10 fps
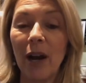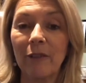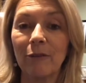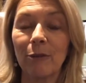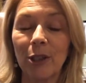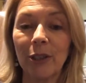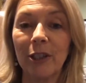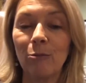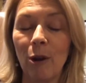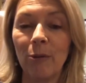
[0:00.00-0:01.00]
I've really
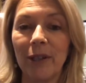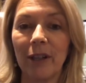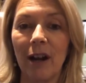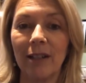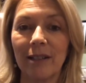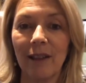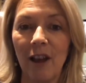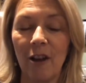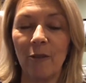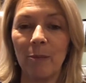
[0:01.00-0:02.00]
grown in God's
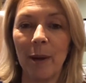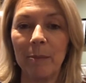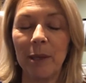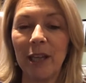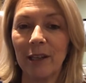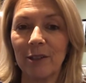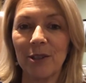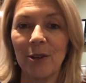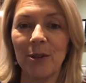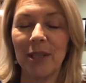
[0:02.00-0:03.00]
love by being an
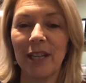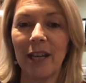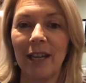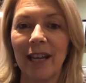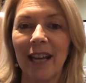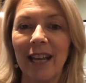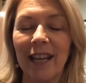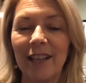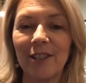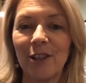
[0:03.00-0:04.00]
associate
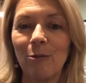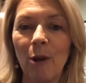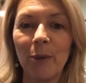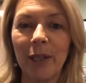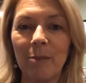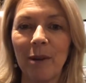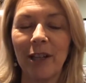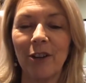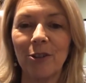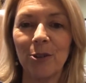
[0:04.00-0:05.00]
is in growing in my
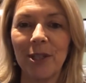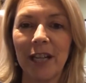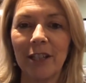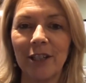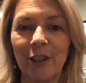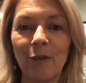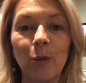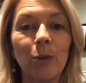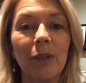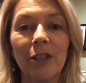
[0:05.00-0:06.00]
understanding of
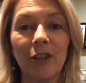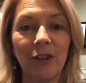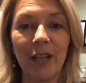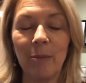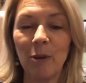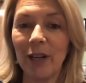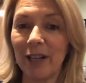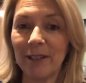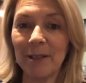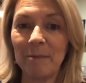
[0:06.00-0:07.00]
who the dear neighbor
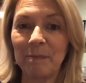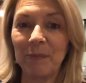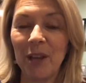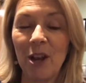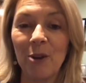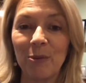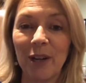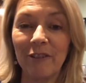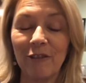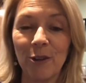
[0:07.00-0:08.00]
is. When
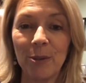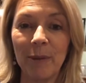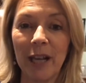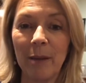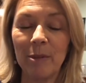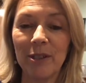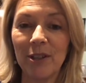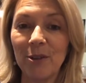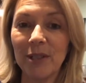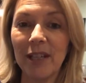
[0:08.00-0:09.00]
I first became an
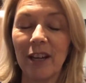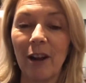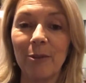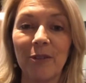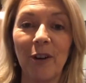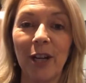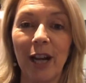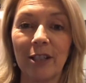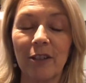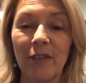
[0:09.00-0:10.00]
associate, I was very
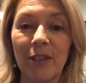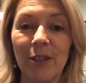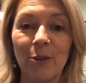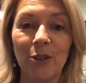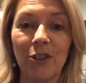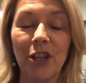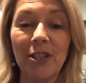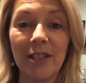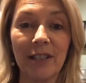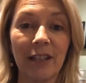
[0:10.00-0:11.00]
active in social
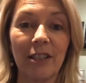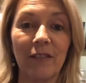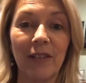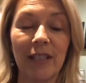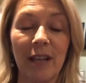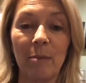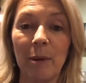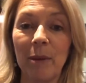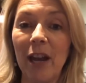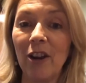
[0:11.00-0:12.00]
justice activities at
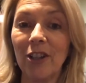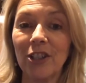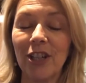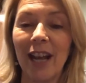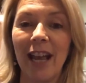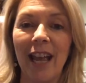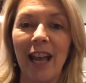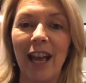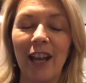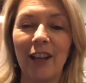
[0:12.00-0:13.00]
my parish
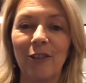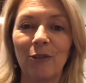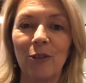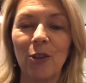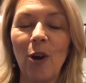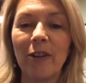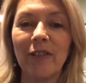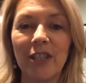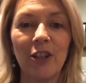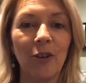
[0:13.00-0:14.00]
and thought of
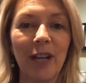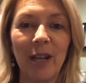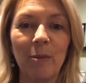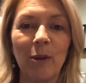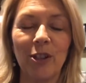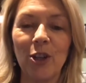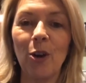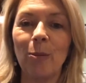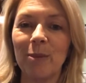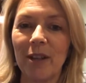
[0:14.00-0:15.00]
the dear neighbor in
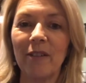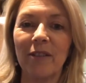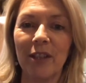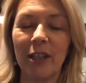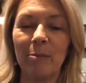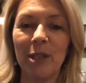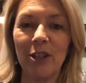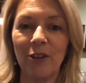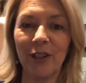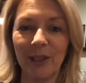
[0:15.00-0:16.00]
terms of the
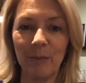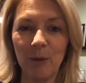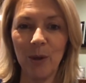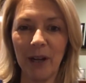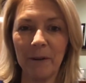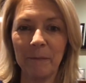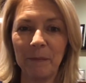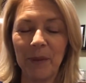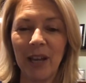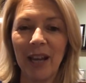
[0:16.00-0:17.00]
materially poor.
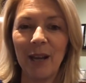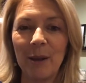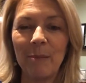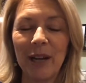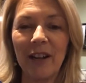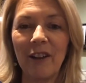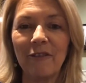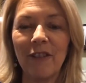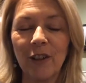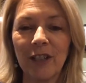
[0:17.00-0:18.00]
But I've
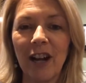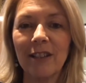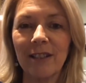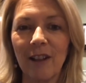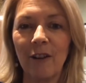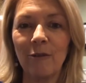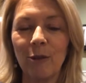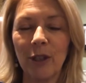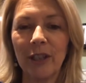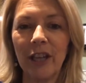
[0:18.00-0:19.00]
felt God's love
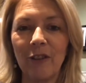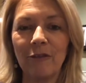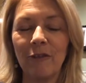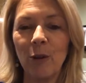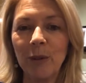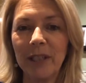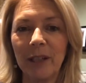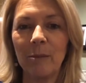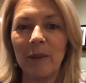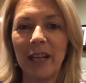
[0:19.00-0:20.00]
really unfolding
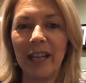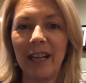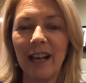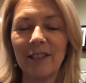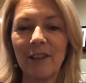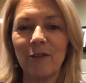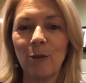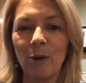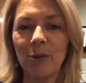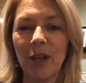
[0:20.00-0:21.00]
in me as I've
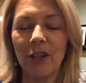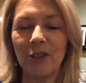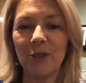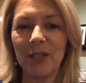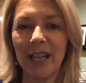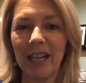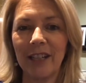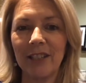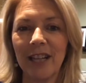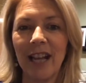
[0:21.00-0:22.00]
grown to
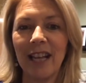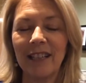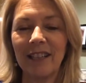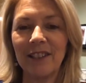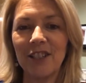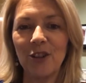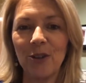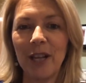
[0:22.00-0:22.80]
understand that the dear